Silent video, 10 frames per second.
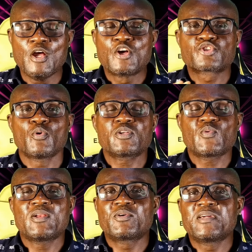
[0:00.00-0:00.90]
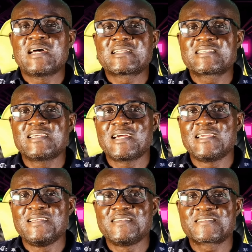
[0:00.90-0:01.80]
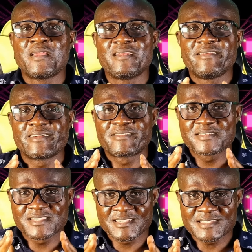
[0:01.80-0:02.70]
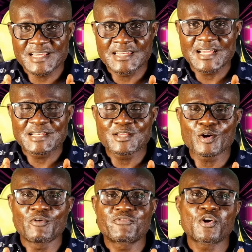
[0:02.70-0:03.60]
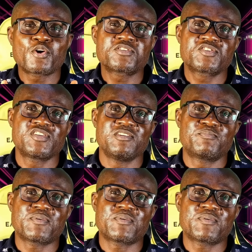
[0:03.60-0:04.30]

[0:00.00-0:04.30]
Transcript: So what we are looking at here is the Christian standard of courtship.